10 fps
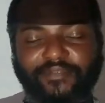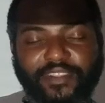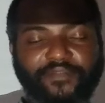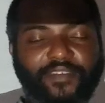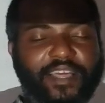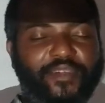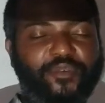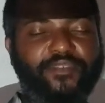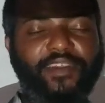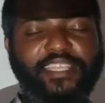Heavenly Father, we
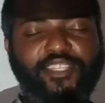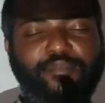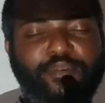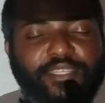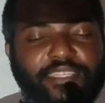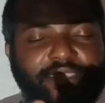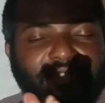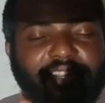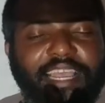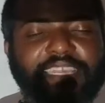invite your presence to
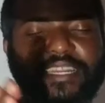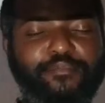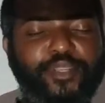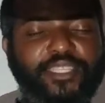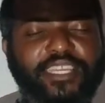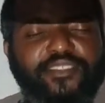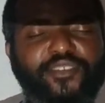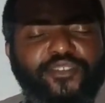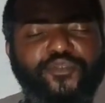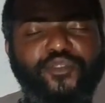guide and protect
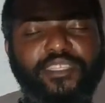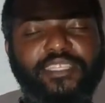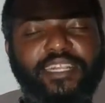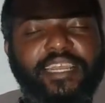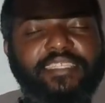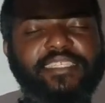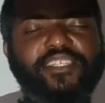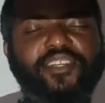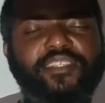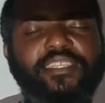us through this class
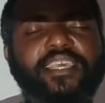session,